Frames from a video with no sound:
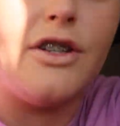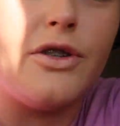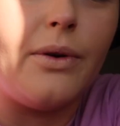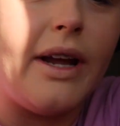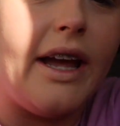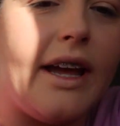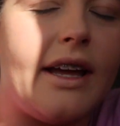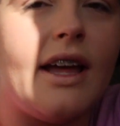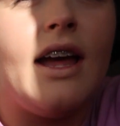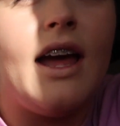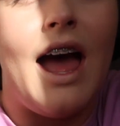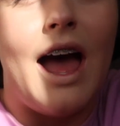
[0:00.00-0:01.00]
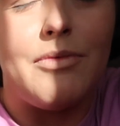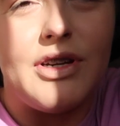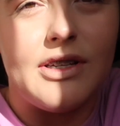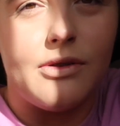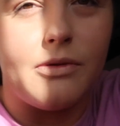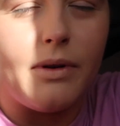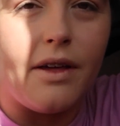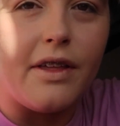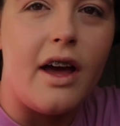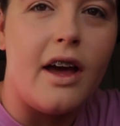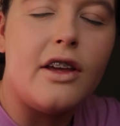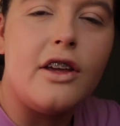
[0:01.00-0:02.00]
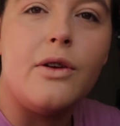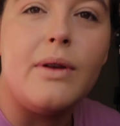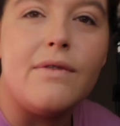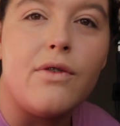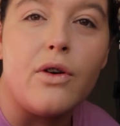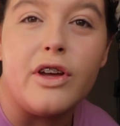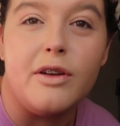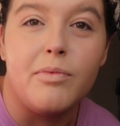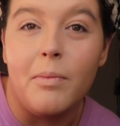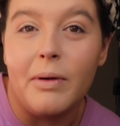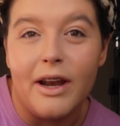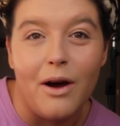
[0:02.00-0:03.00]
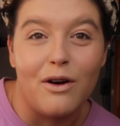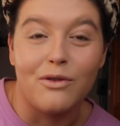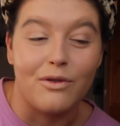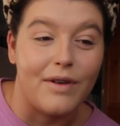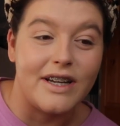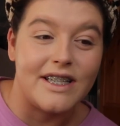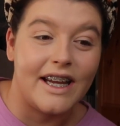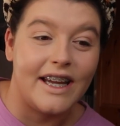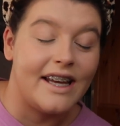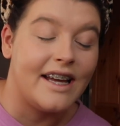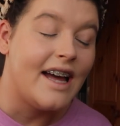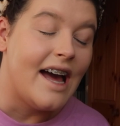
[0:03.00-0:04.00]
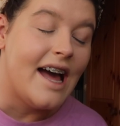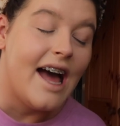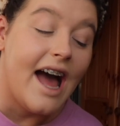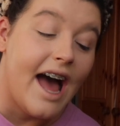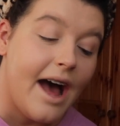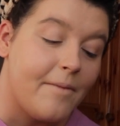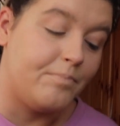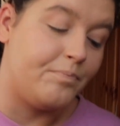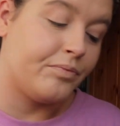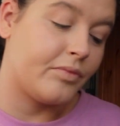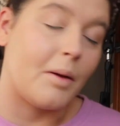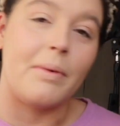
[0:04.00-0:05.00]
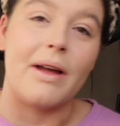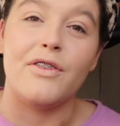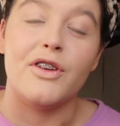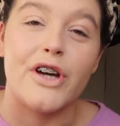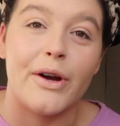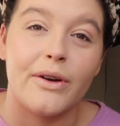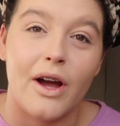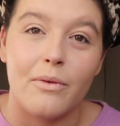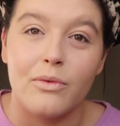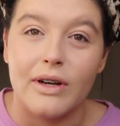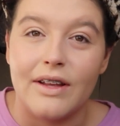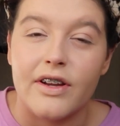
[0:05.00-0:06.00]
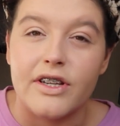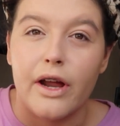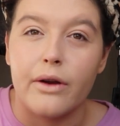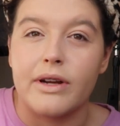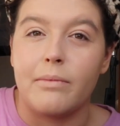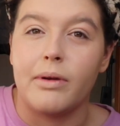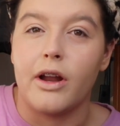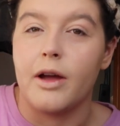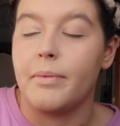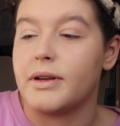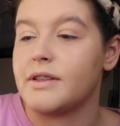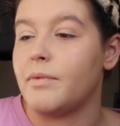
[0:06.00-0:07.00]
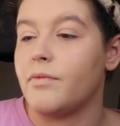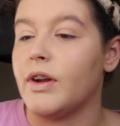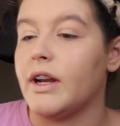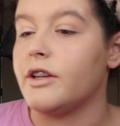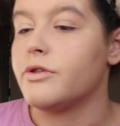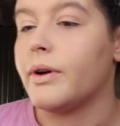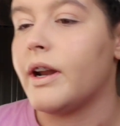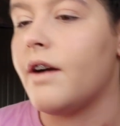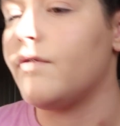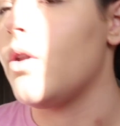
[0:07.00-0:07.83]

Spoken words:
enjoying. And she's also another uni vlogger. You probably know already. But if you don't, I will leave her channel down below because I've been really enjoying her